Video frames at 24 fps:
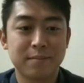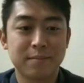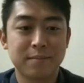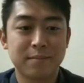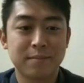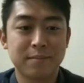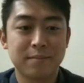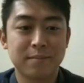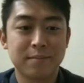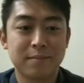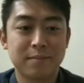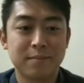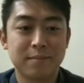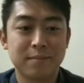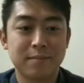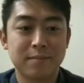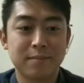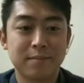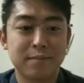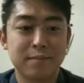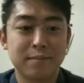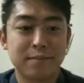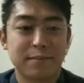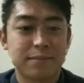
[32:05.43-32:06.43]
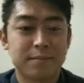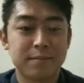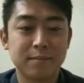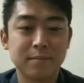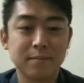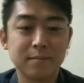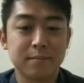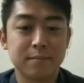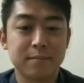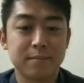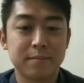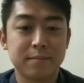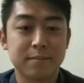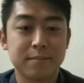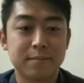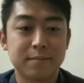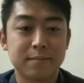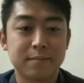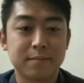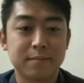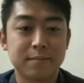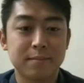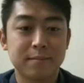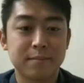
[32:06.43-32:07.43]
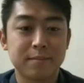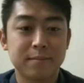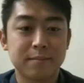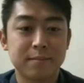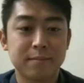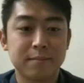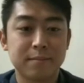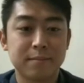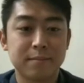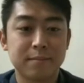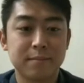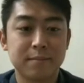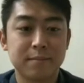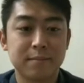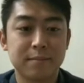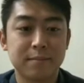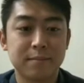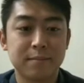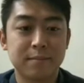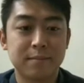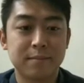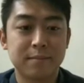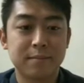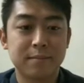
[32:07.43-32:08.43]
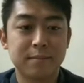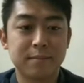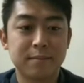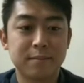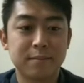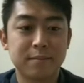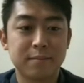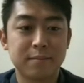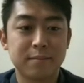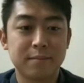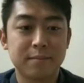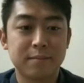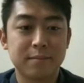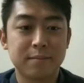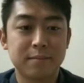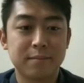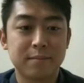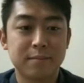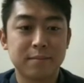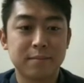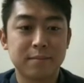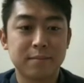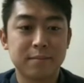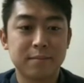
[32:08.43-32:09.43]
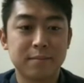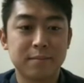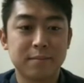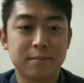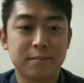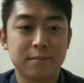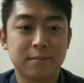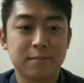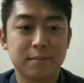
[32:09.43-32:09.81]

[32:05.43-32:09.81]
This person isn't speaking.